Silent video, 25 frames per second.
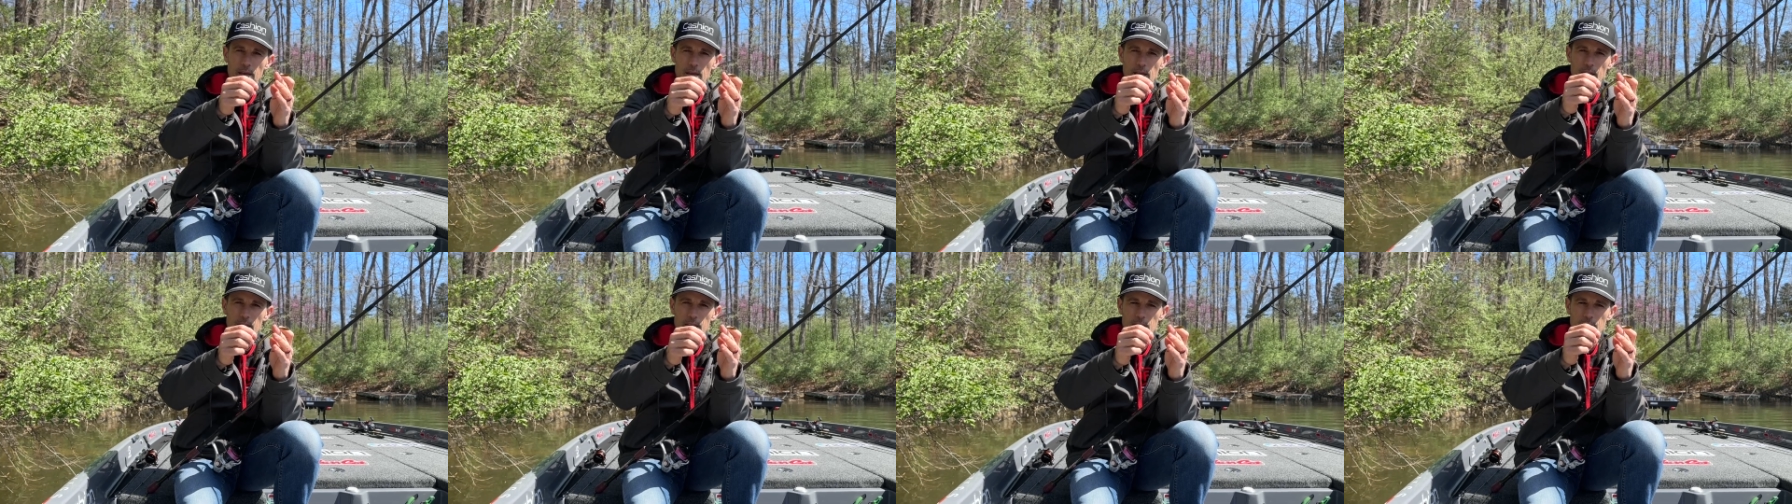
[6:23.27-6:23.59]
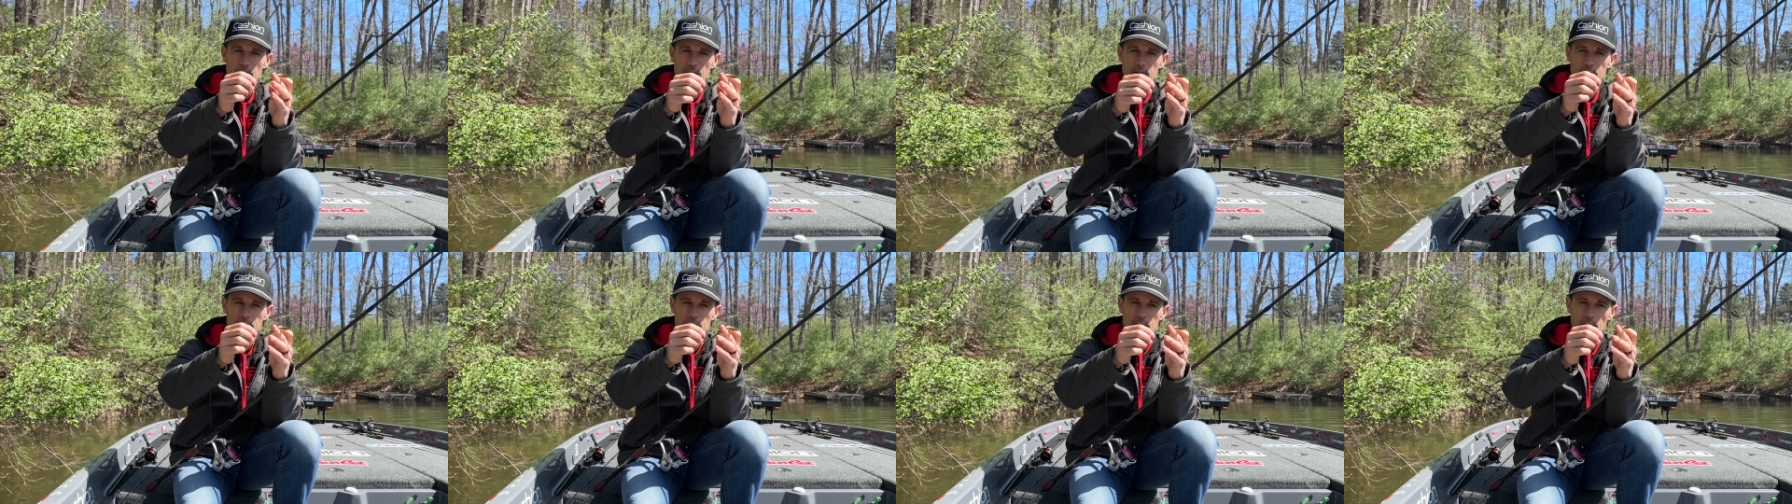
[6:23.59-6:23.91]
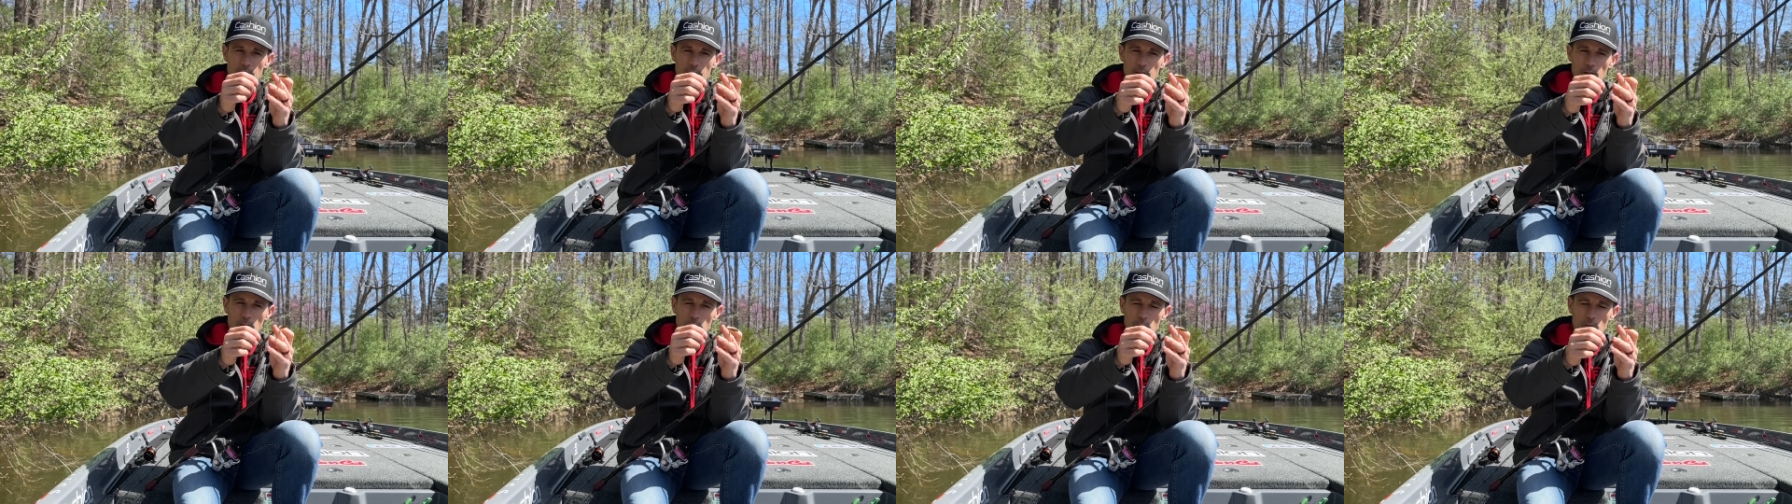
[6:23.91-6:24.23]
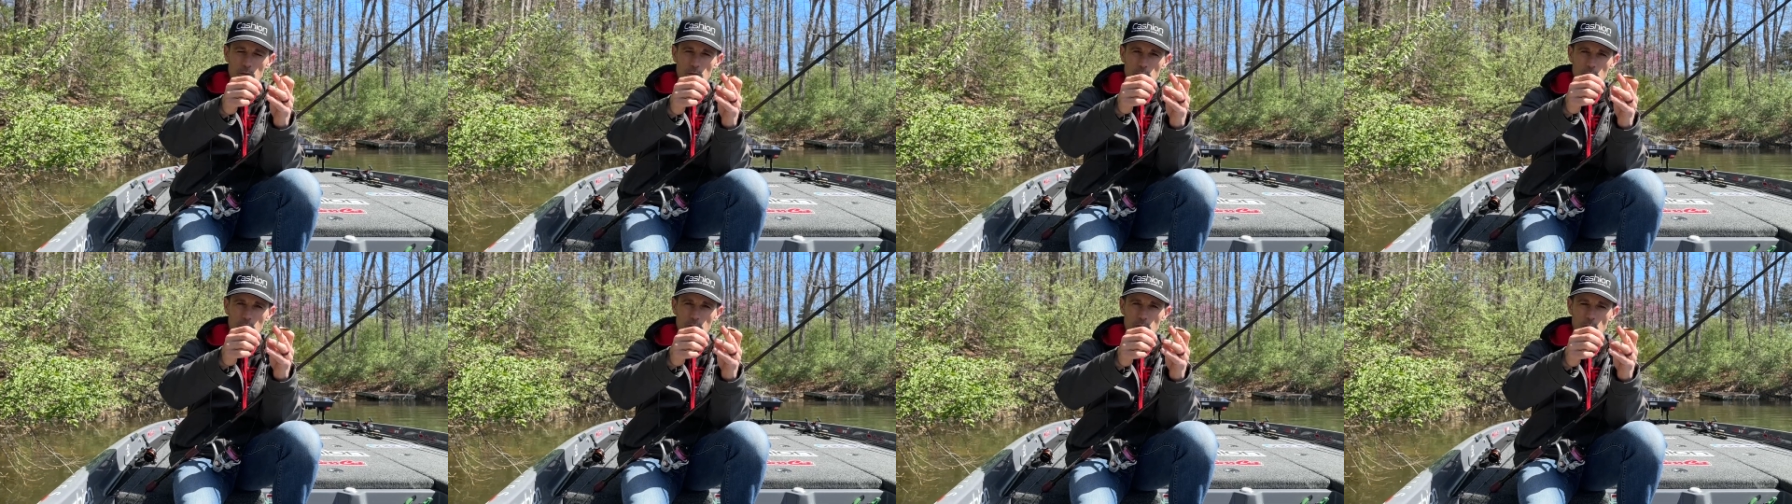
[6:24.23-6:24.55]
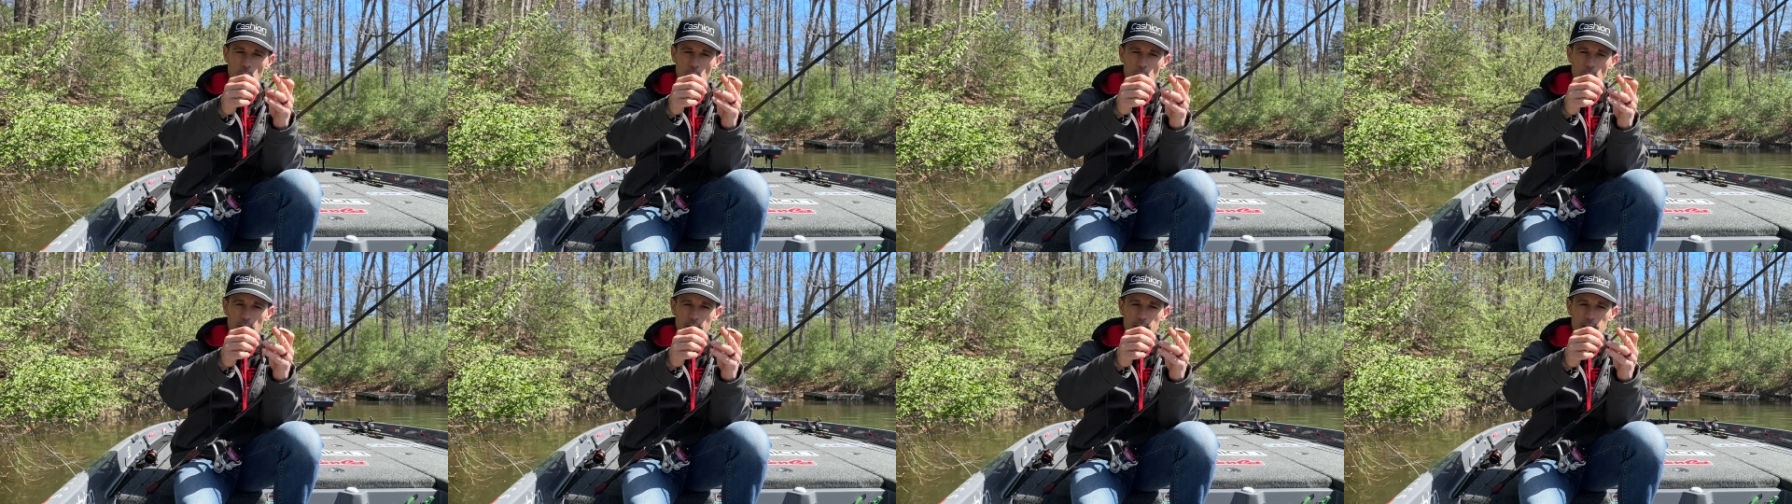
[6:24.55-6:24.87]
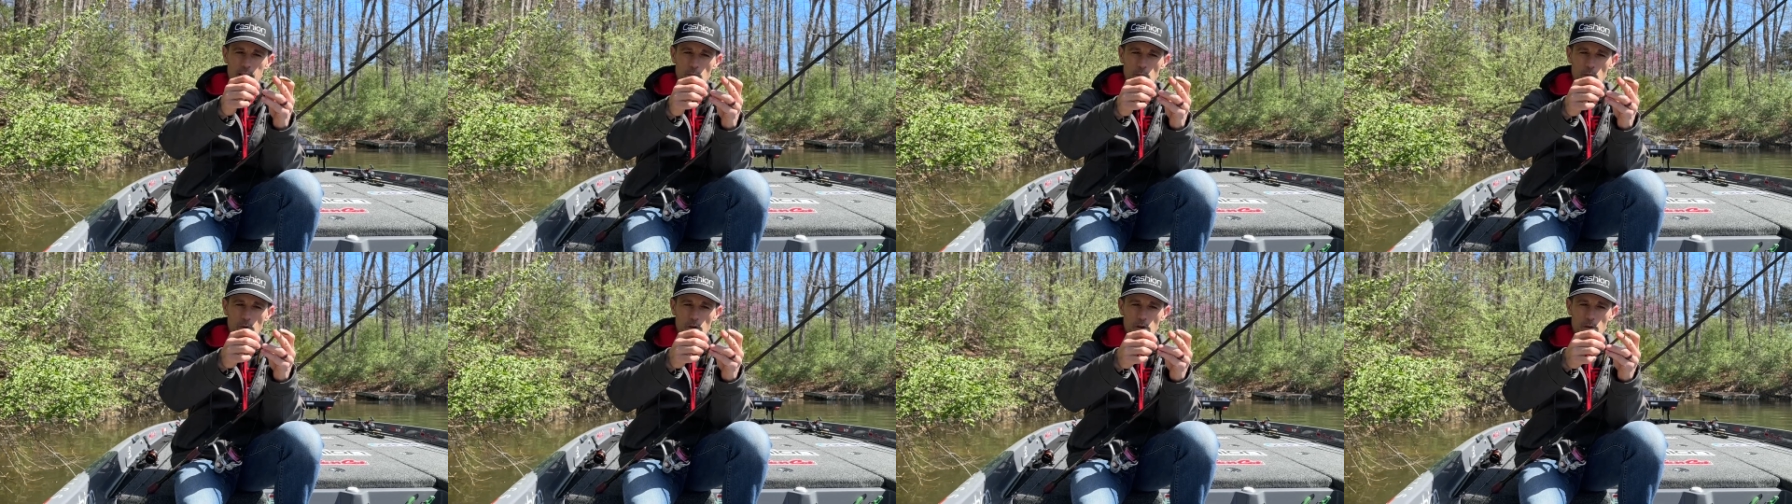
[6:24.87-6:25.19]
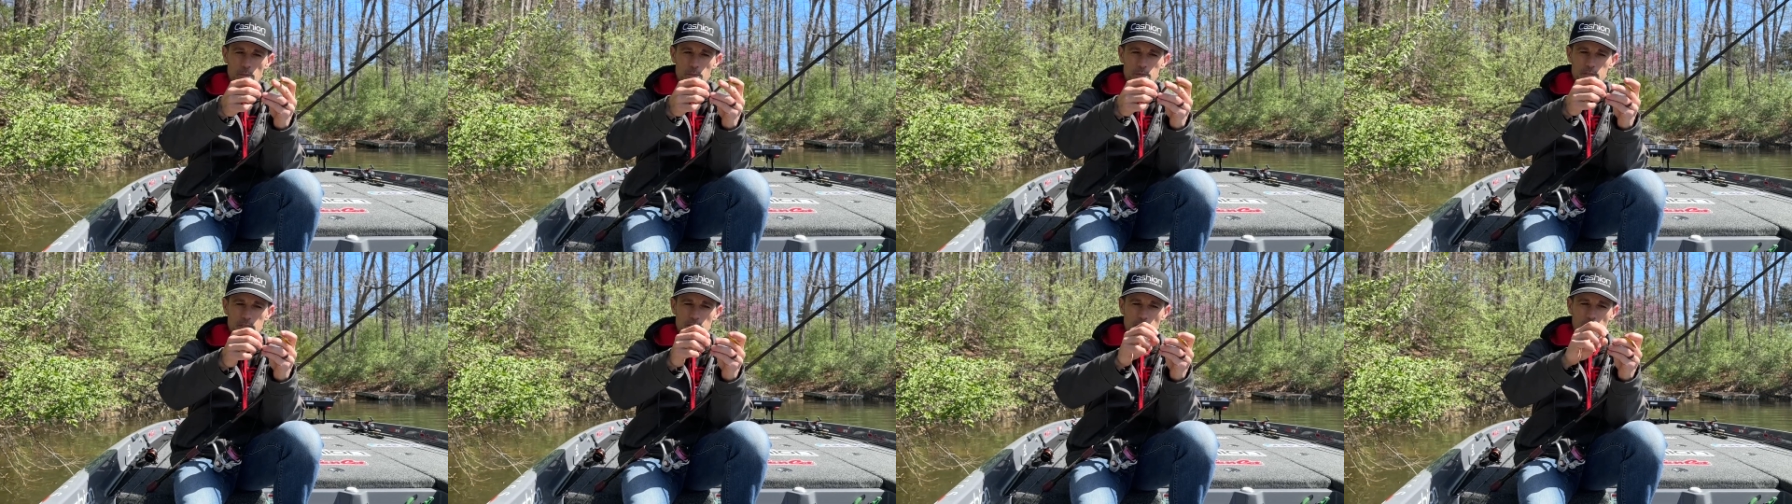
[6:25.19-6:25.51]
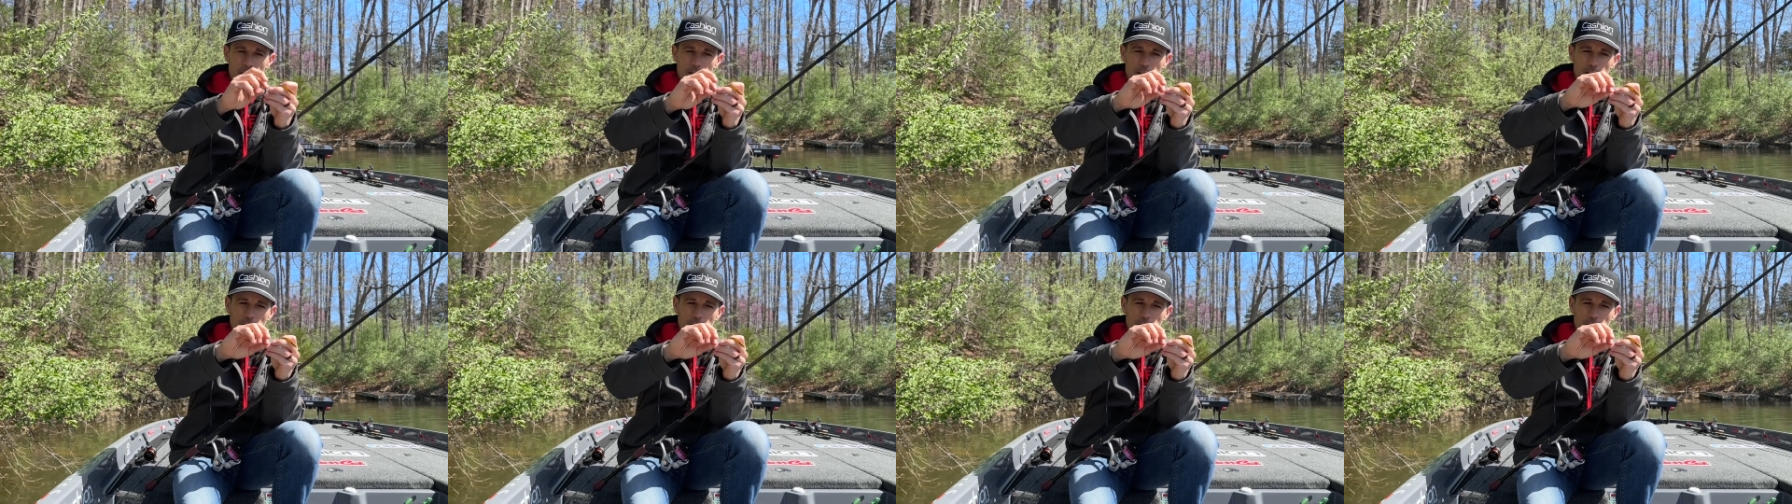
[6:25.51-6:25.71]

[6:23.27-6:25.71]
and give it that little wacky worm style